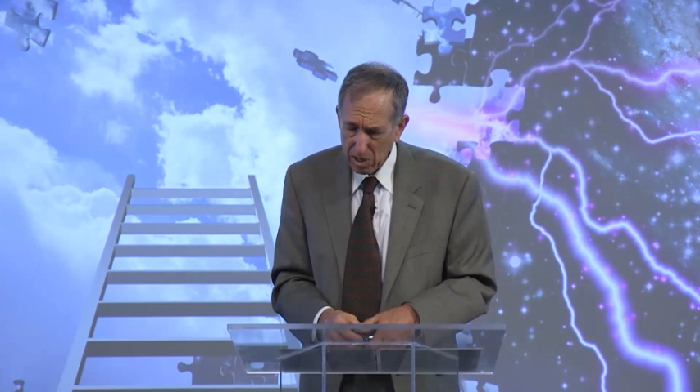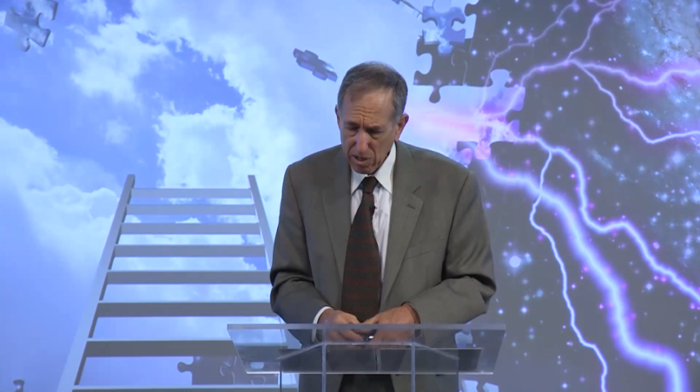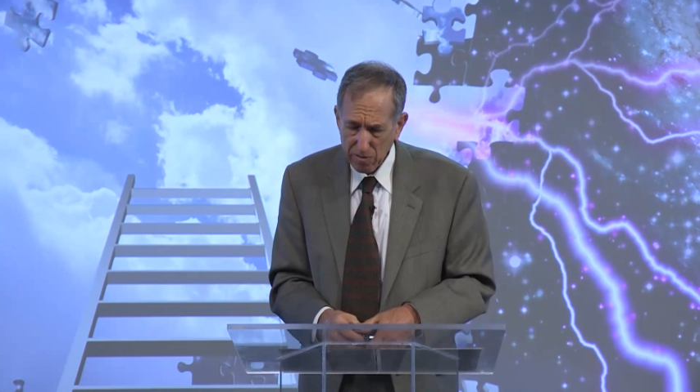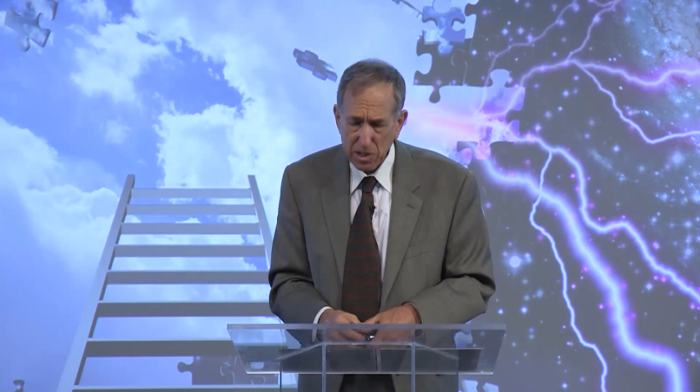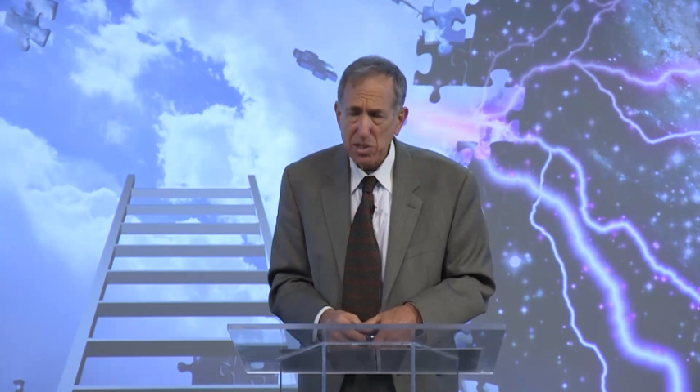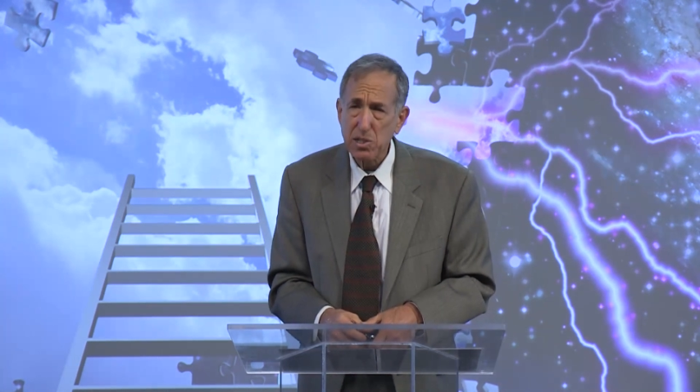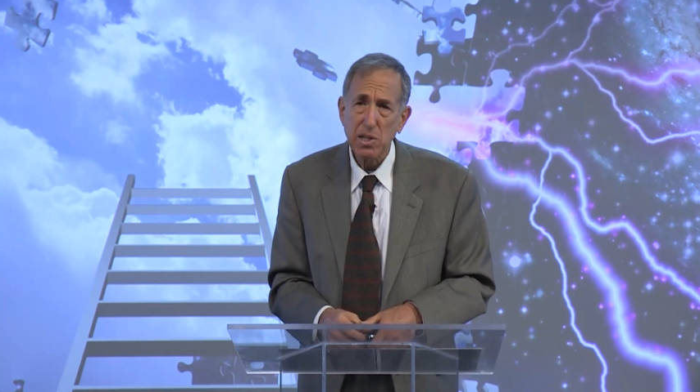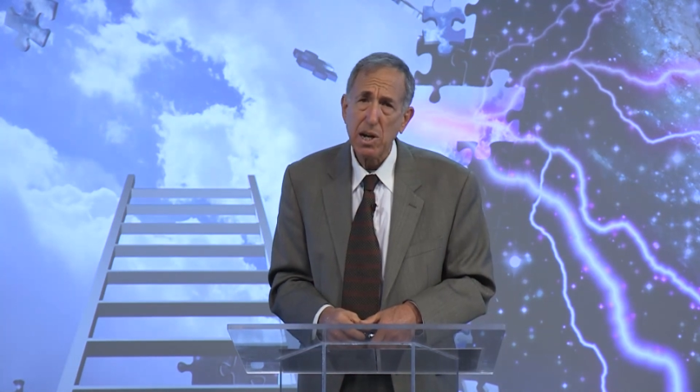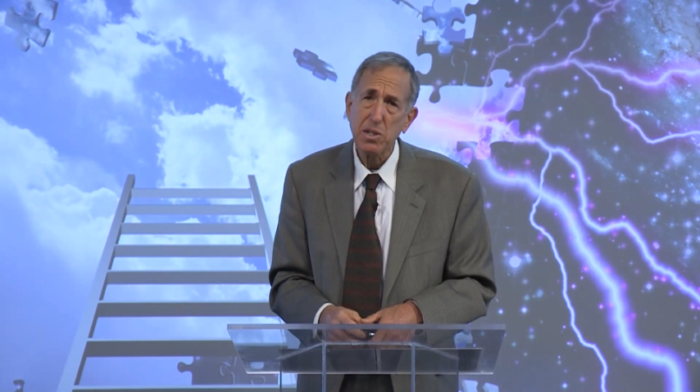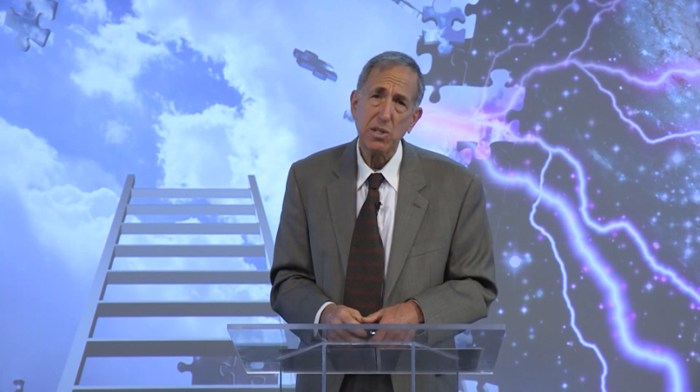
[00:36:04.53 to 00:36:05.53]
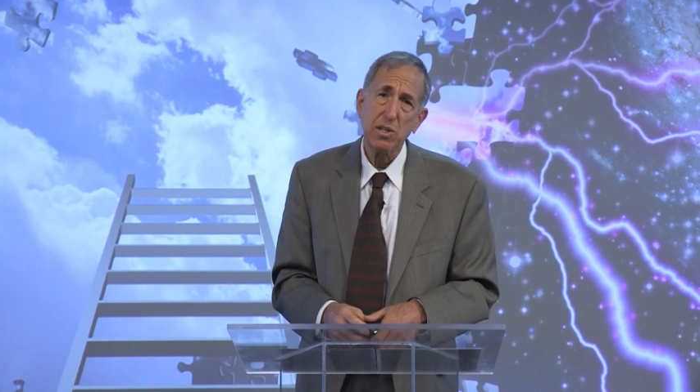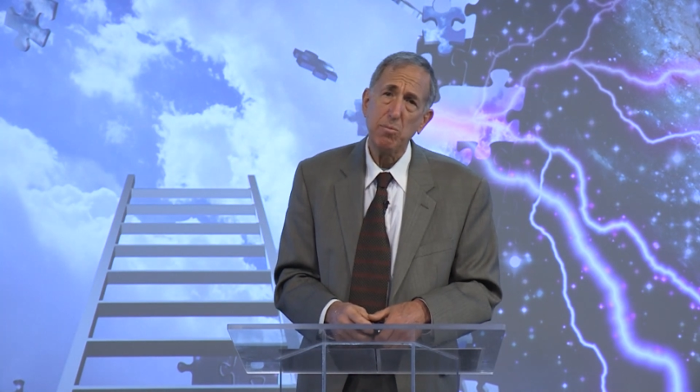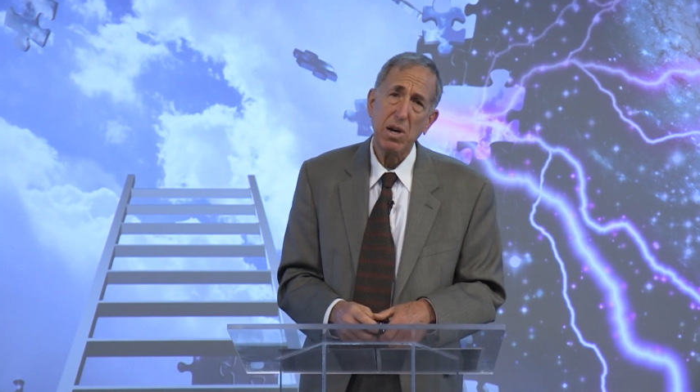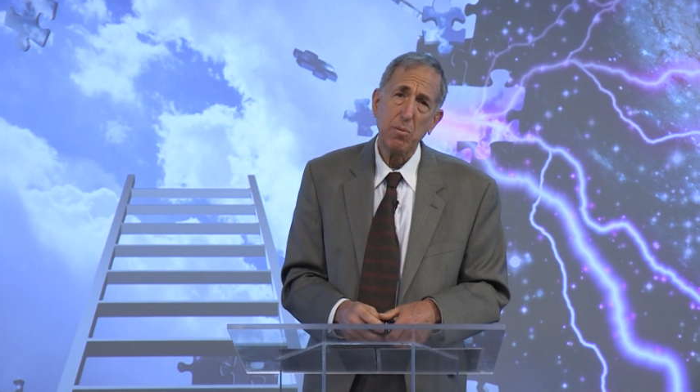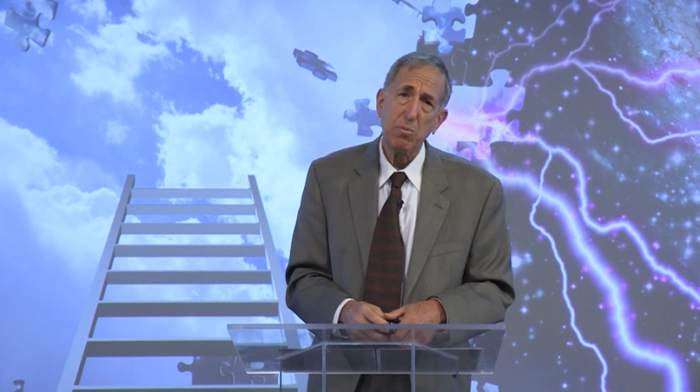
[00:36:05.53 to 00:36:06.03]
Friends, it's not just
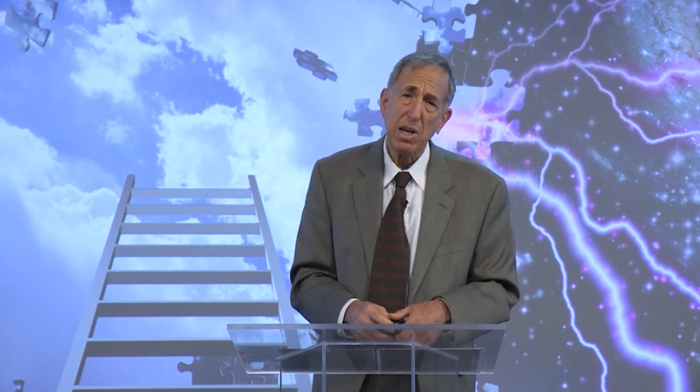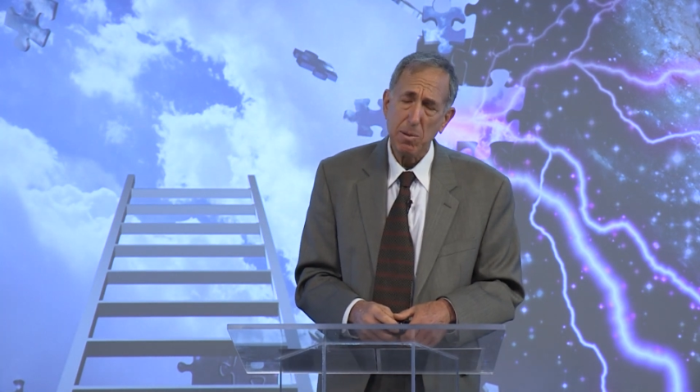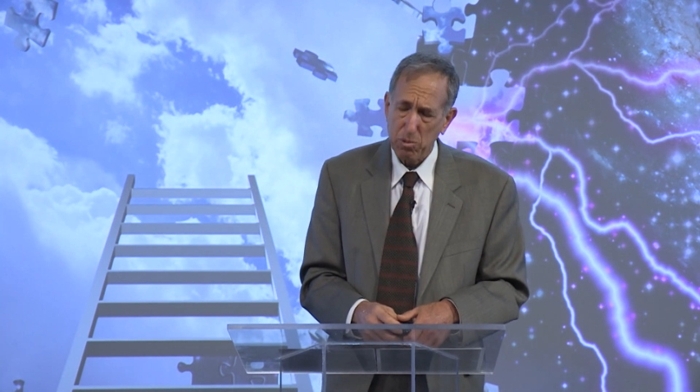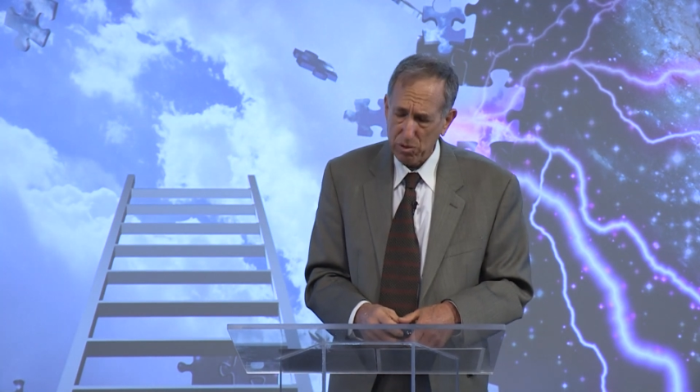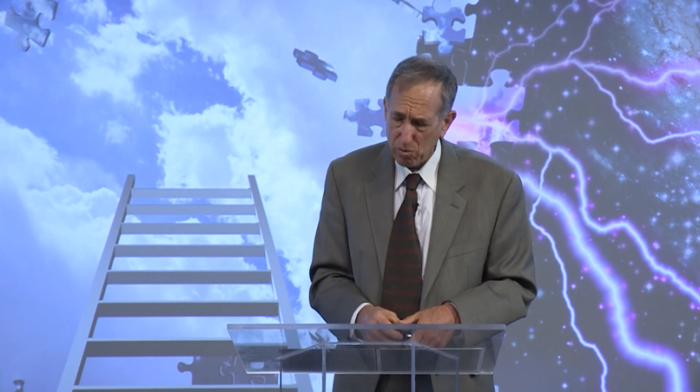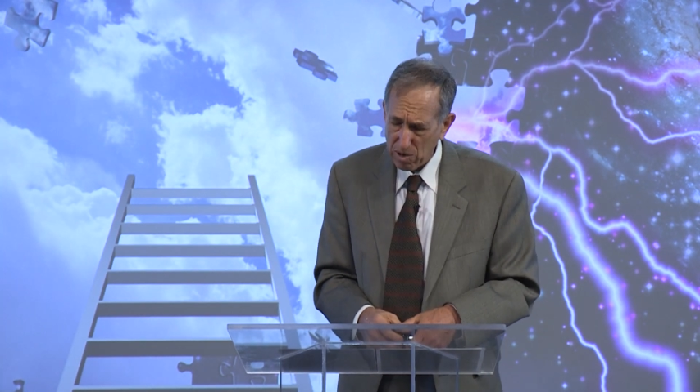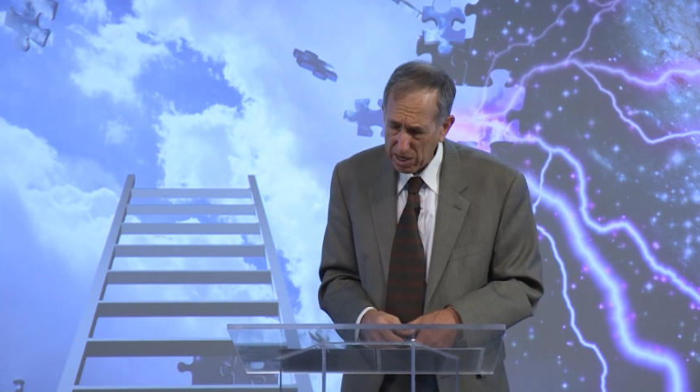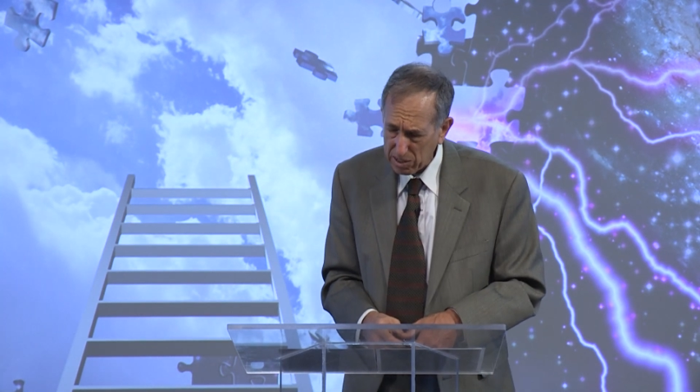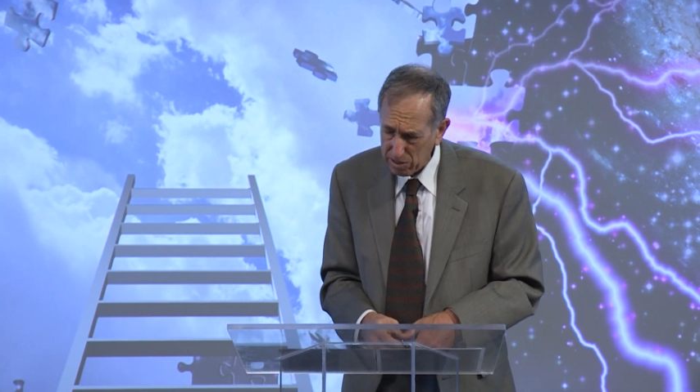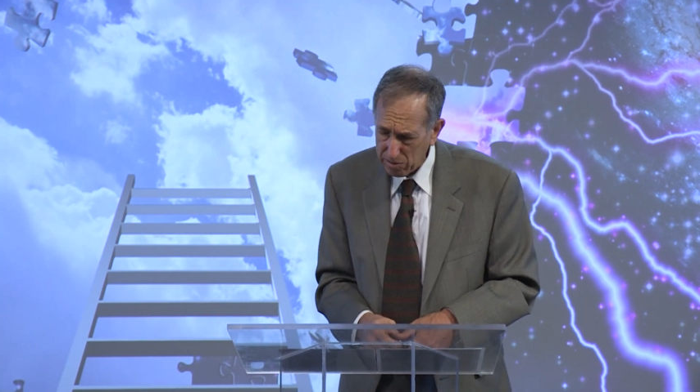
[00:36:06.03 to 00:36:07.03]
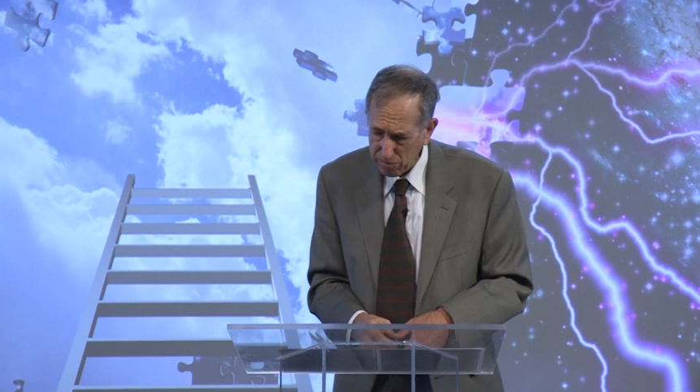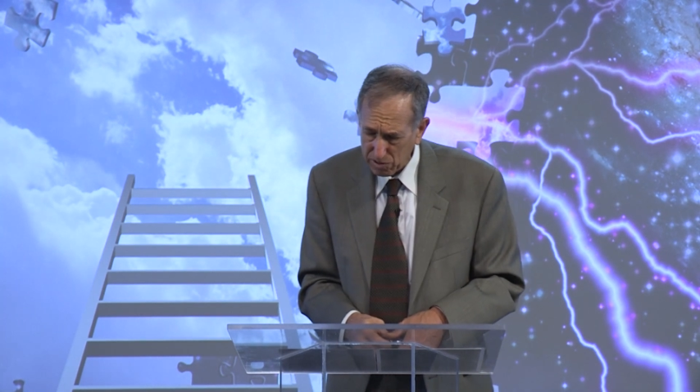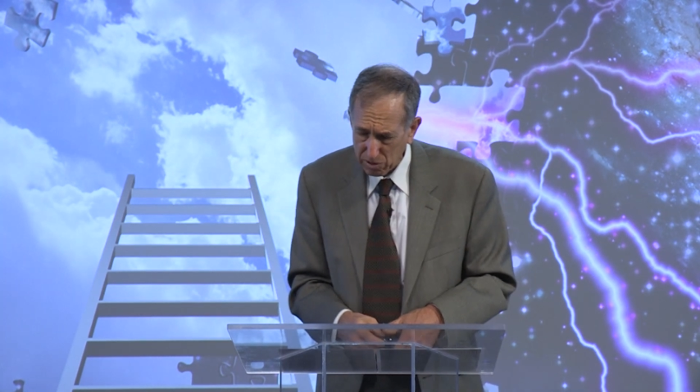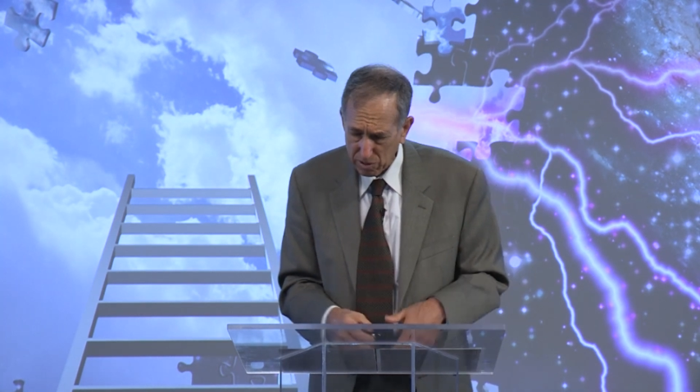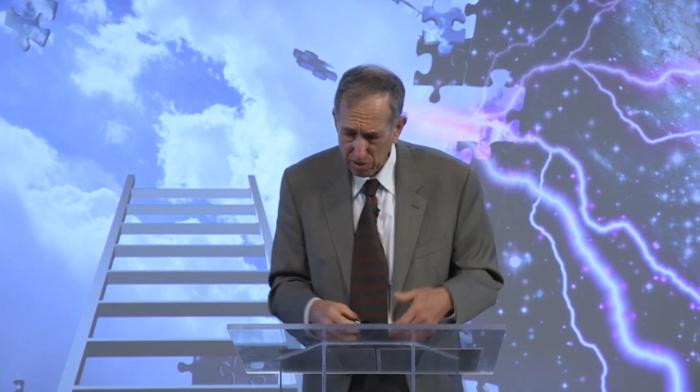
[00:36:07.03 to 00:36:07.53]
about papal directives
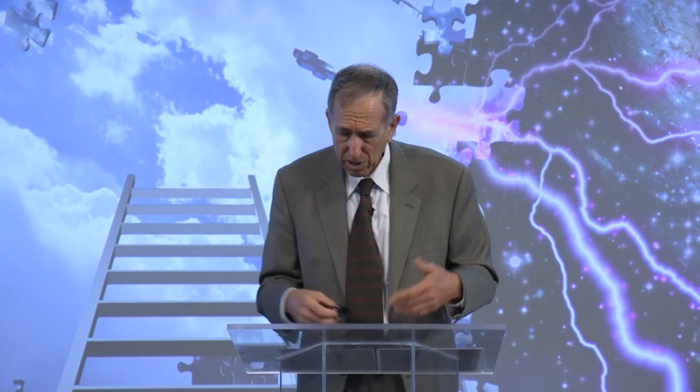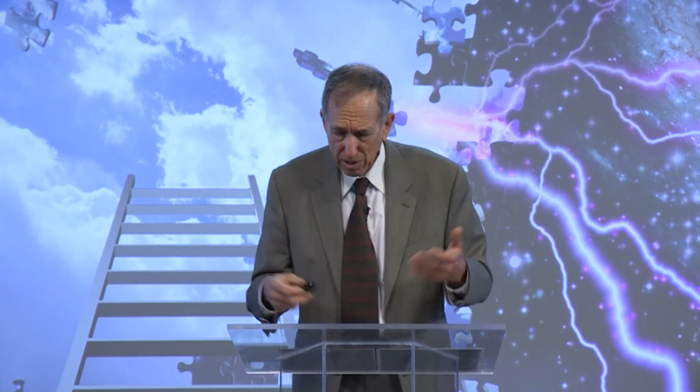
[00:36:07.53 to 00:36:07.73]
or